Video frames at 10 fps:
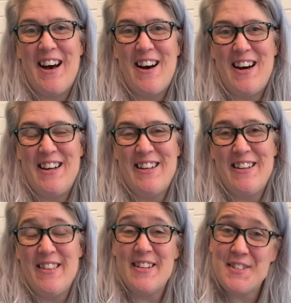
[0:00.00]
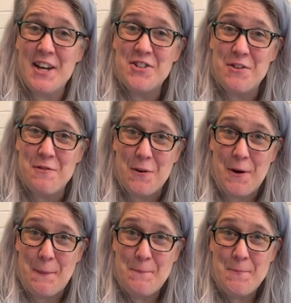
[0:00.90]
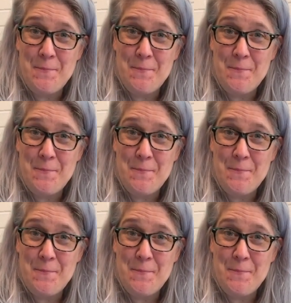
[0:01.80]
on the discussion forum.